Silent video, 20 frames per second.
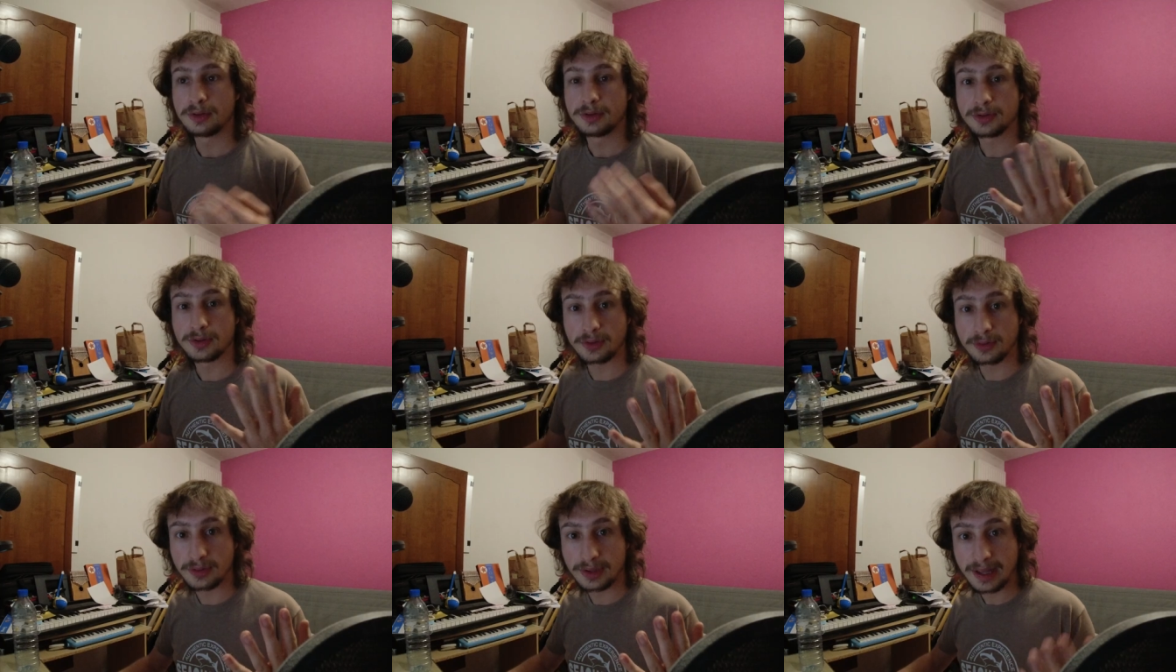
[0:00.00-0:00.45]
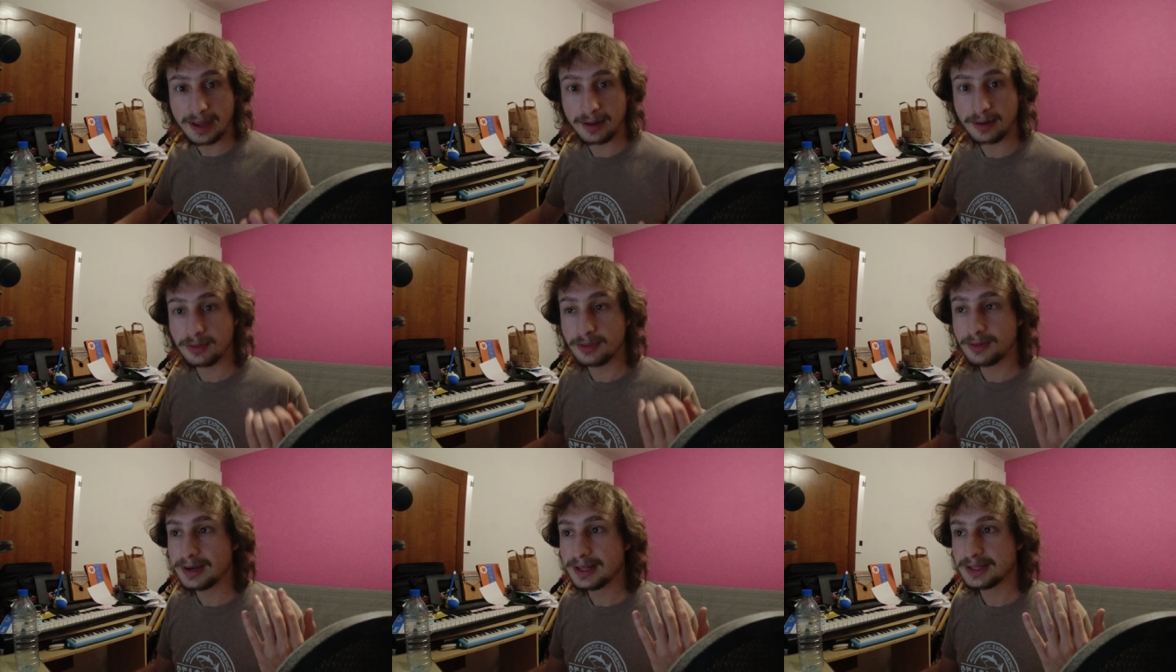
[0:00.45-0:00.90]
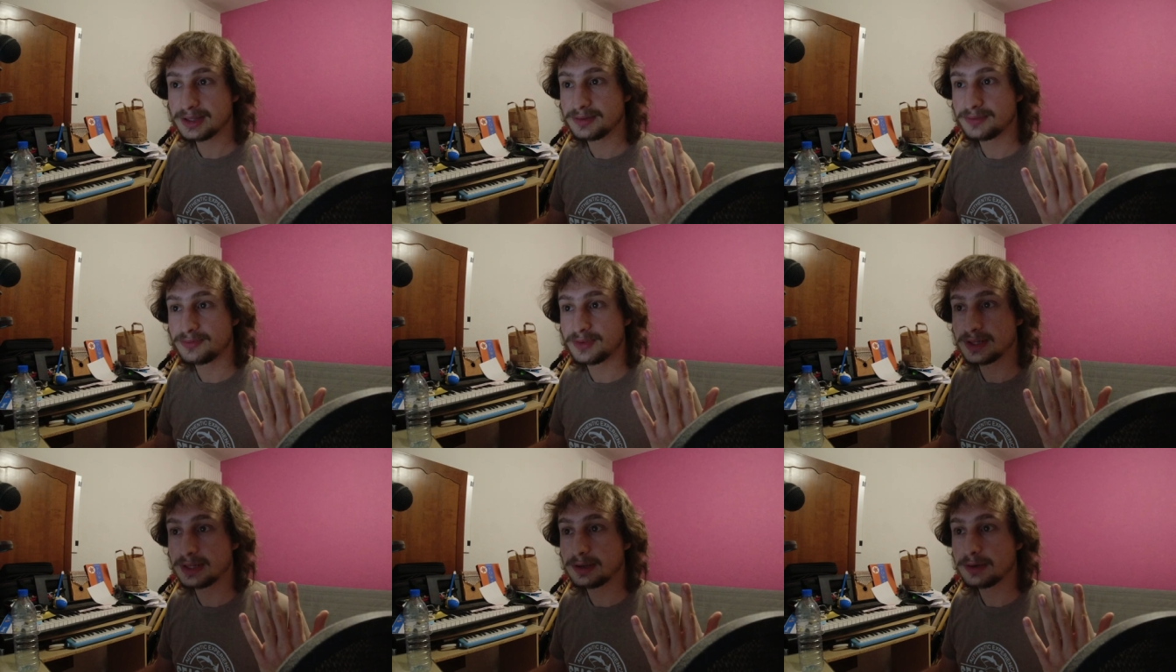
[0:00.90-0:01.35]
So yeah, in the last
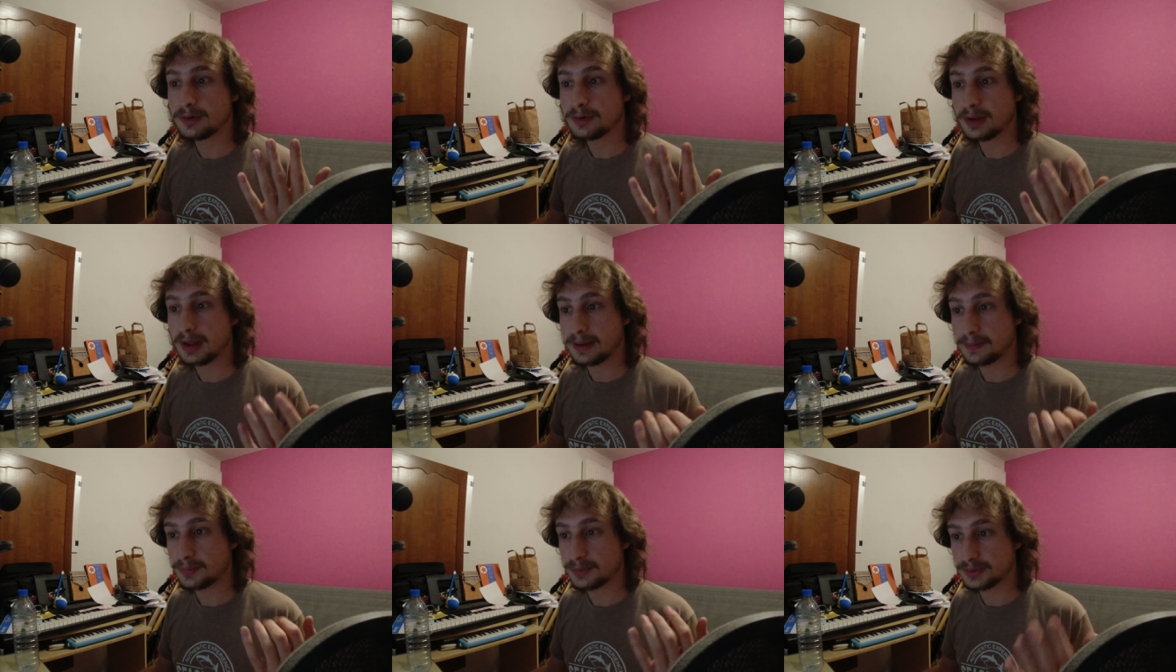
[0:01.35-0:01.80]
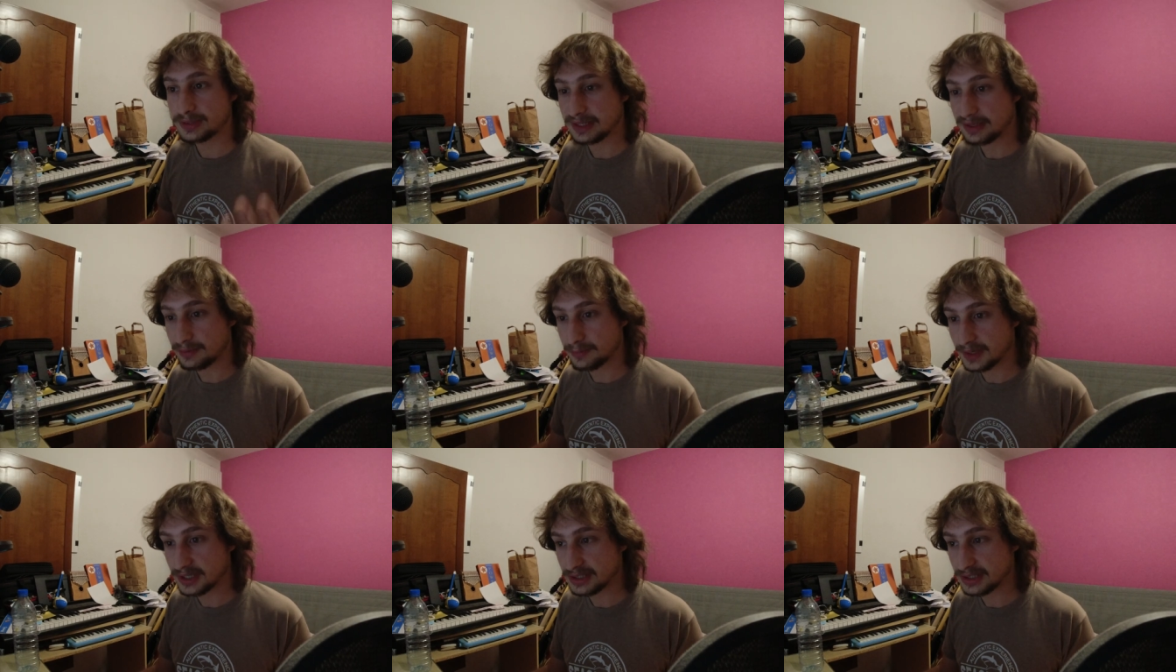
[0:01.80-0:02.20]
video I posted on my